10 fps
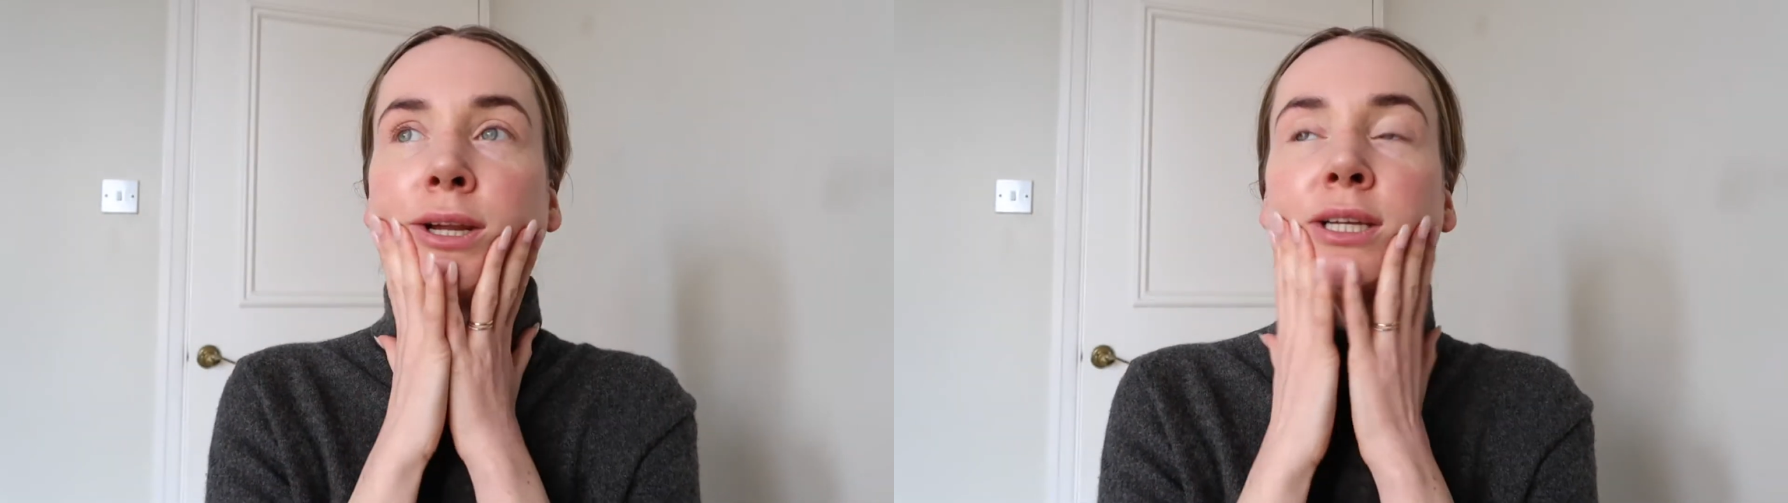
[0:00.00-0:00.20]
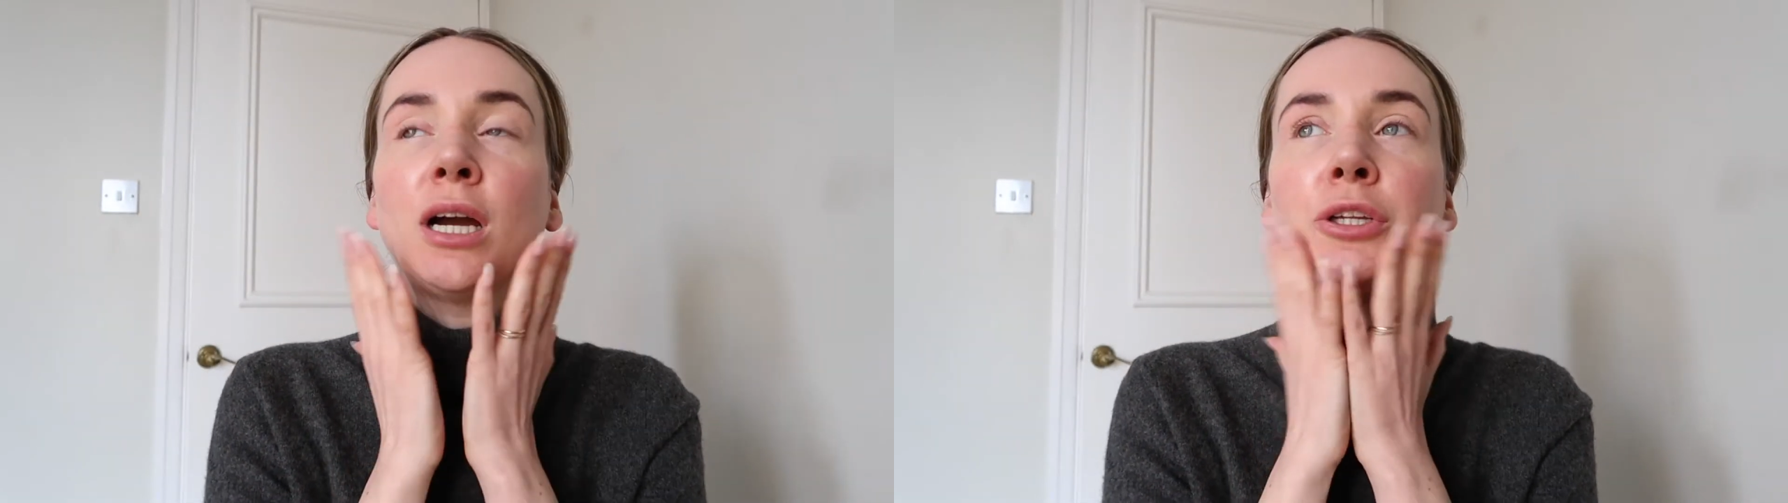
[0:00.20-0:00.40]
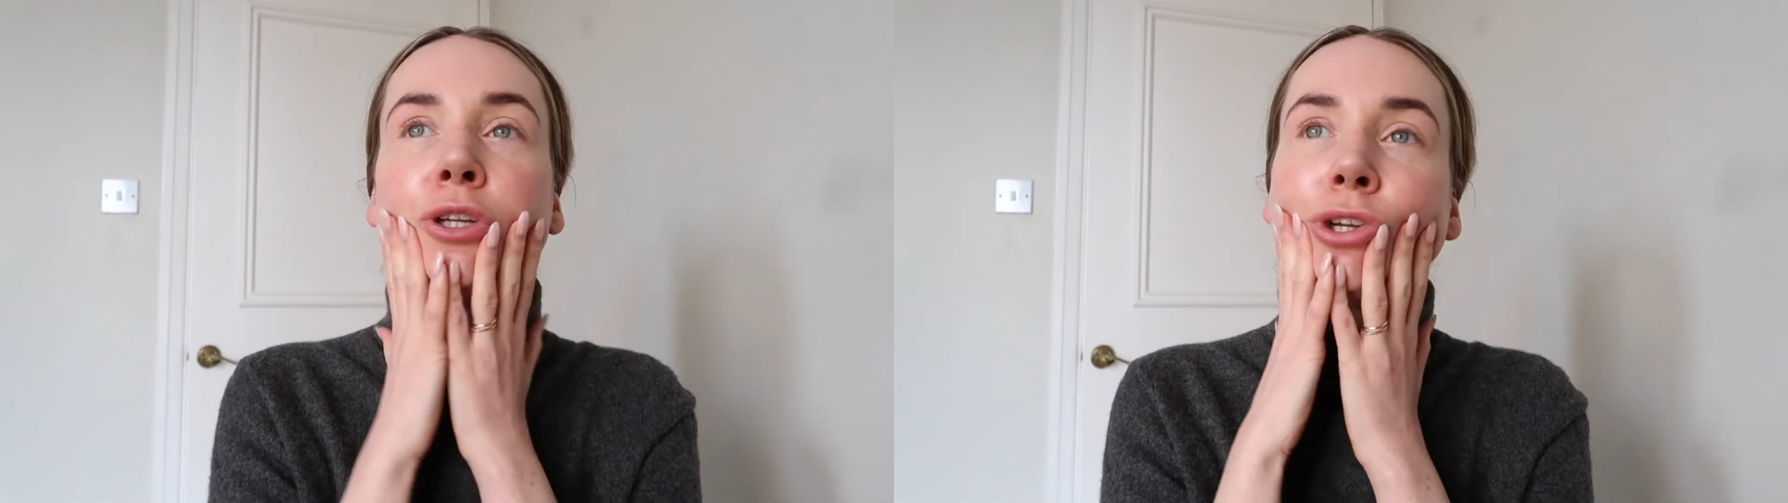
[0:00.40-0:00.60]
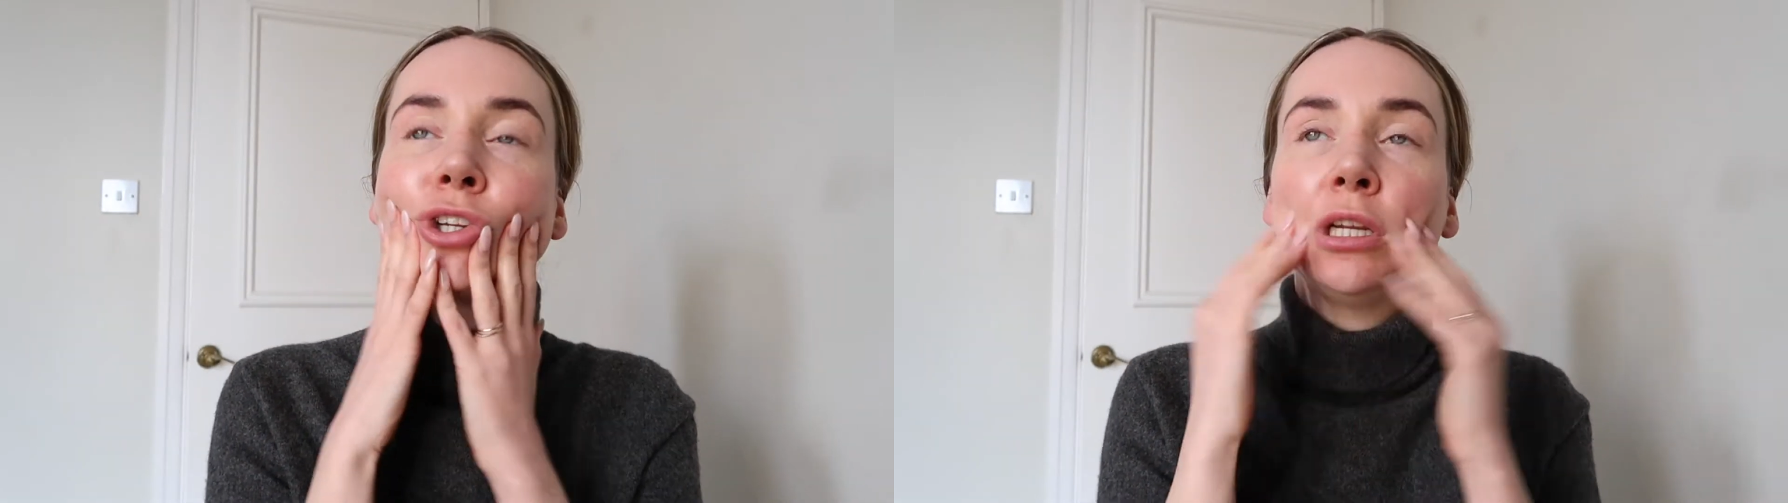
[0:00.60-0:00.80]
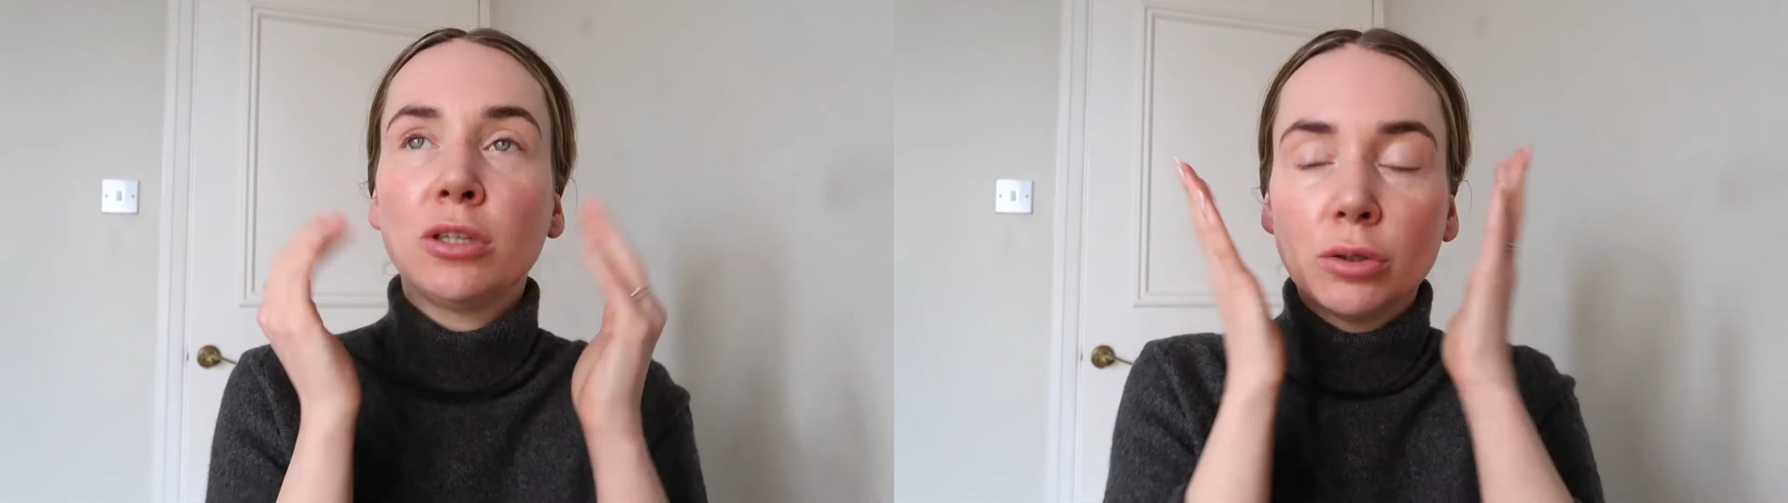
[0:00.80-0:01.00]
Like, I
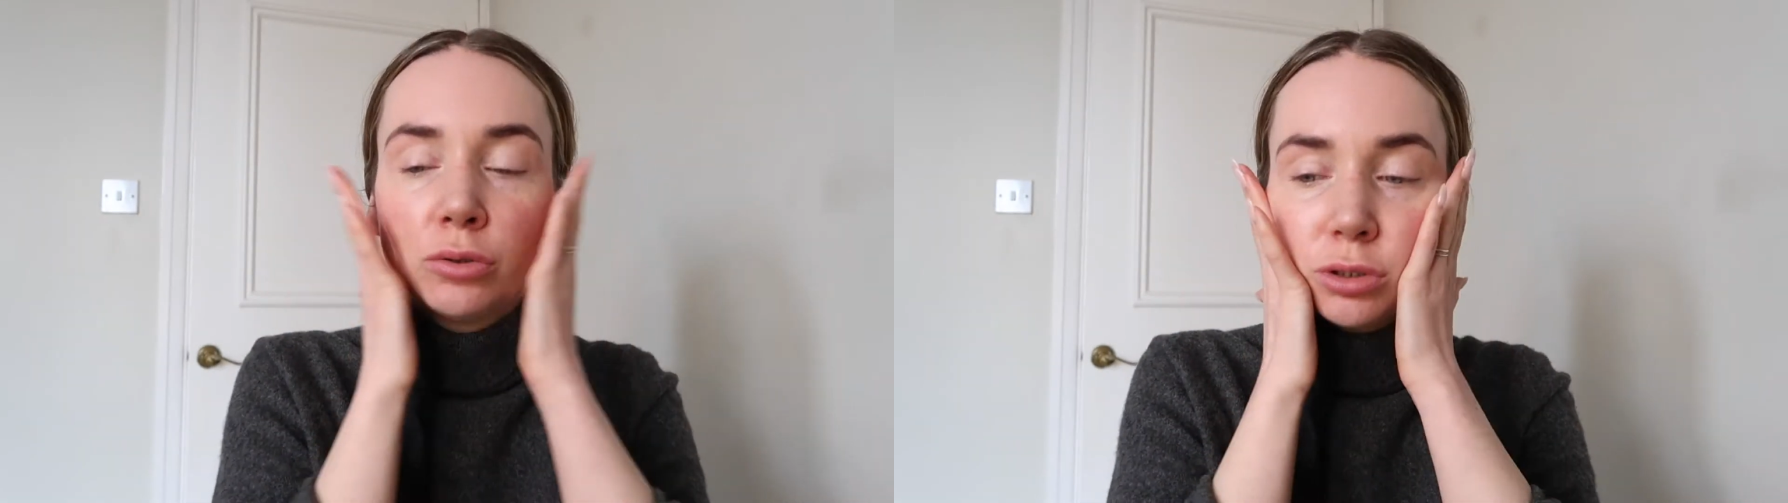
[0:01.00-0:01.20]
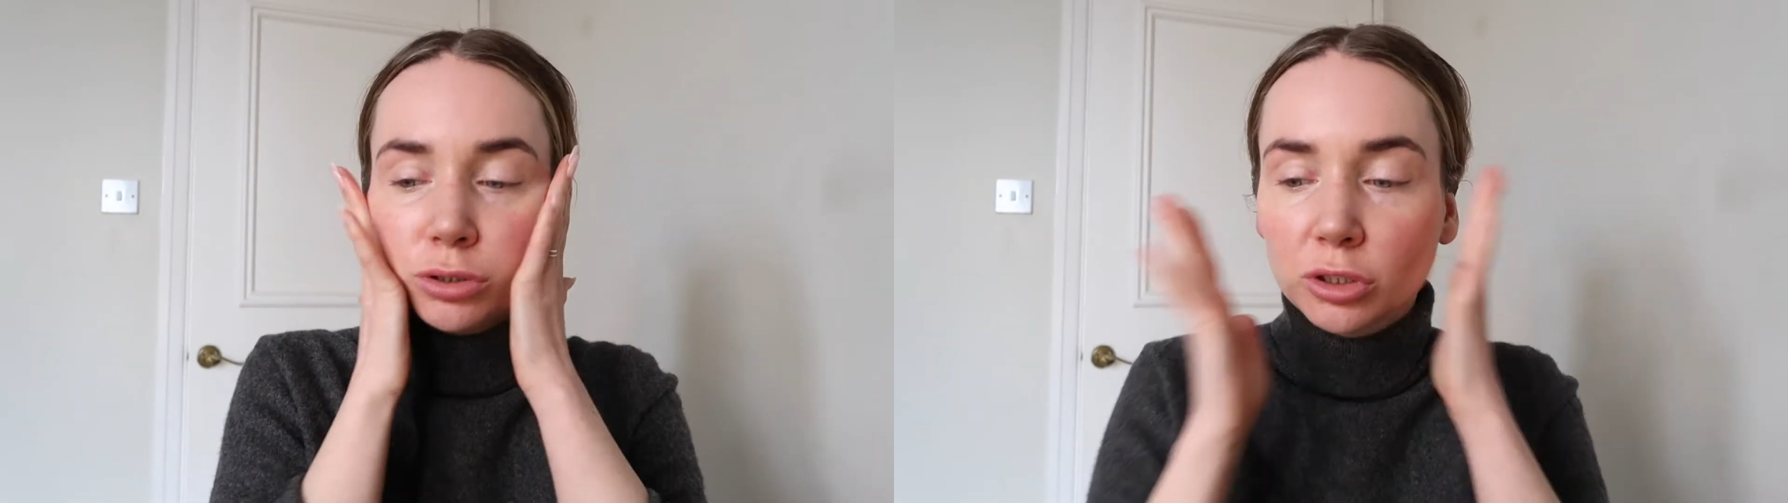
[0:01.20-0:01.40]
usually don't